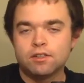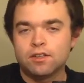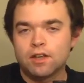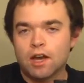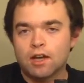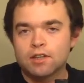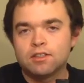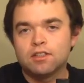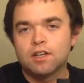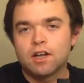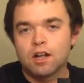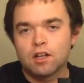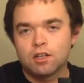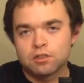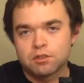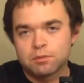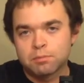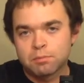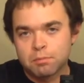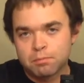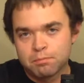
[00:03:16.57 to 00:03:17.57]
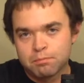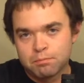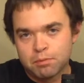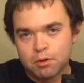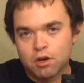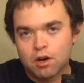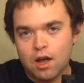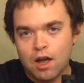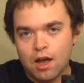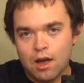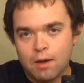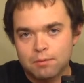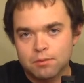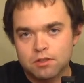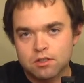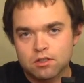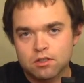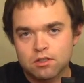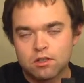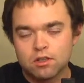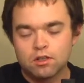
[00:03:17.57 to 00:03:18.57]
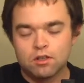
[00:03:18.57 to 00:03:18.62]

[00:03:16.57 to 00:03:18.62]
$90, perhaps,